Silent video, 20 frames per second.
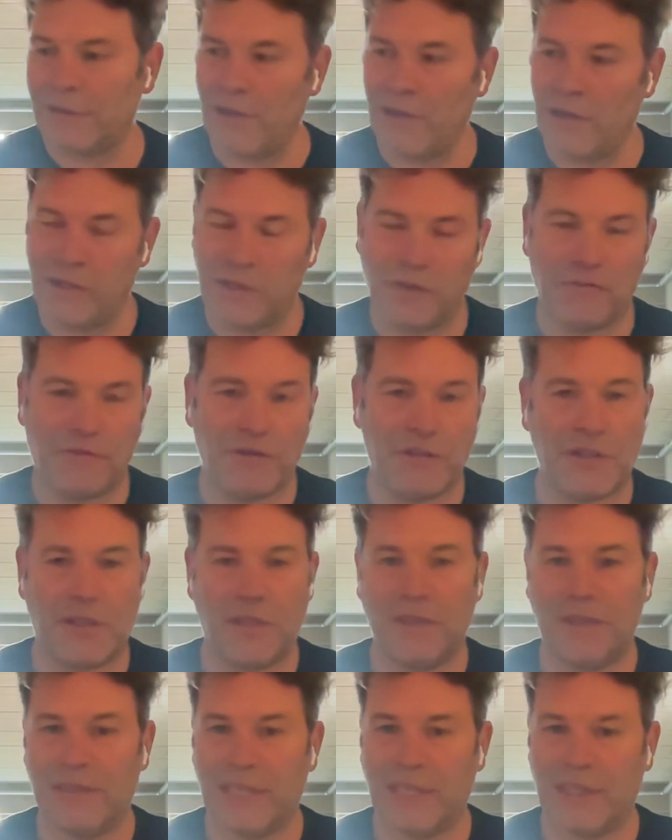
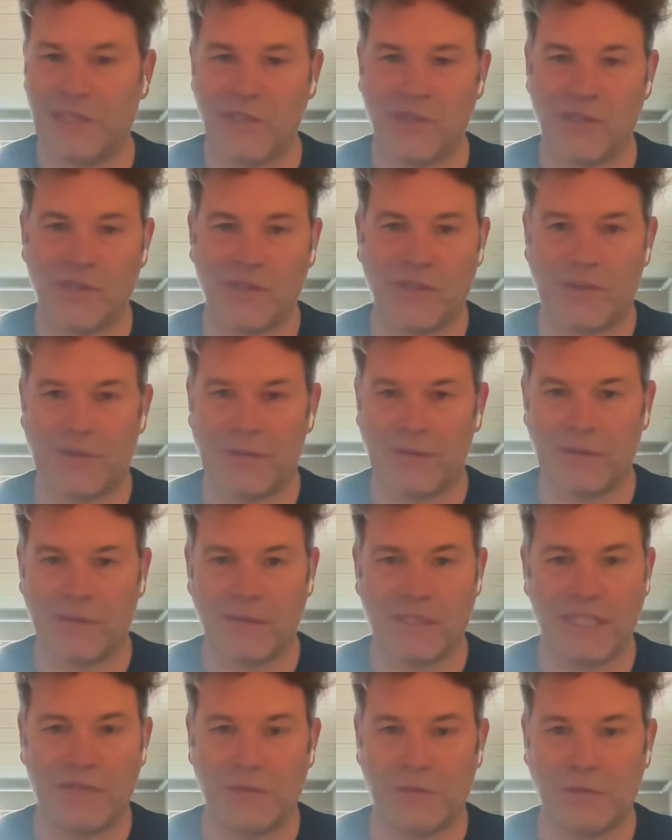artificial intelligence
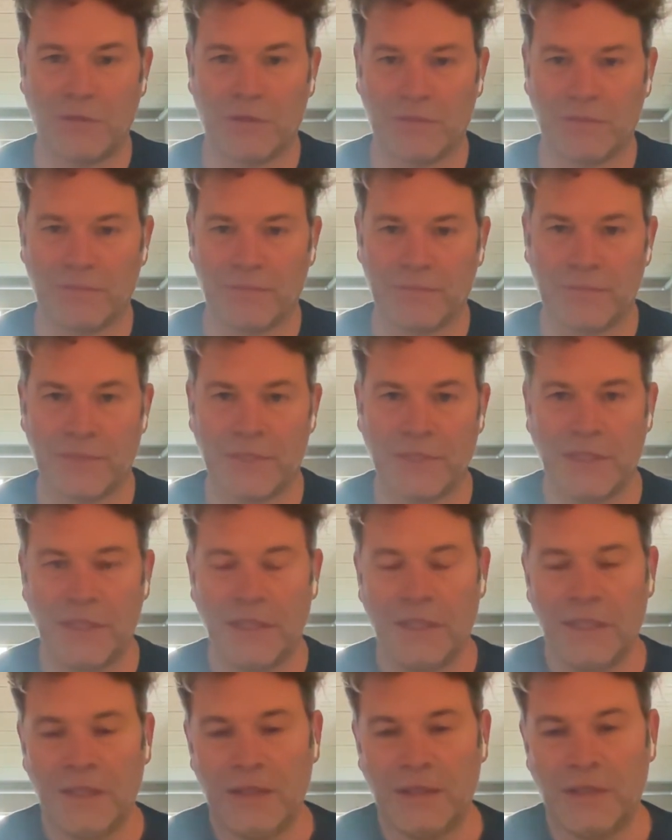later on.
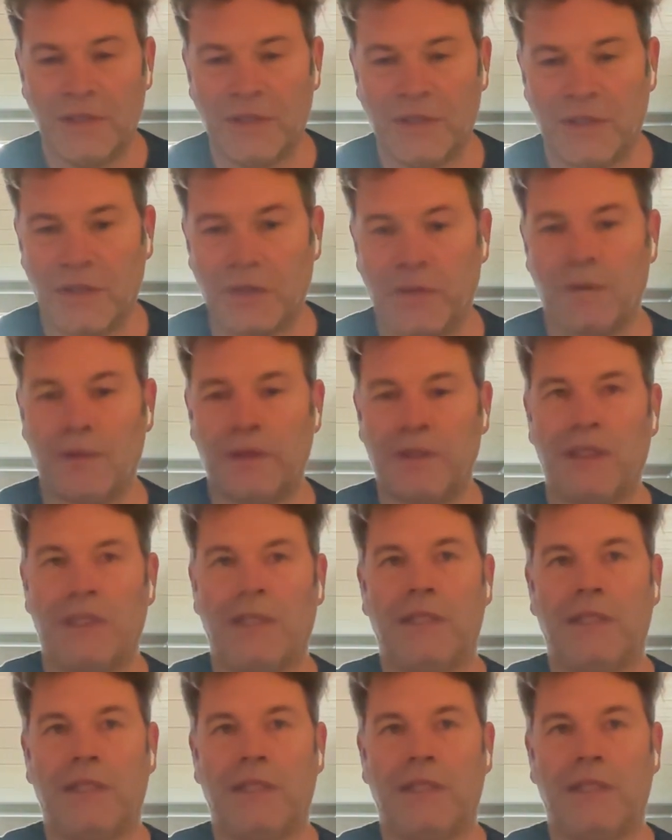So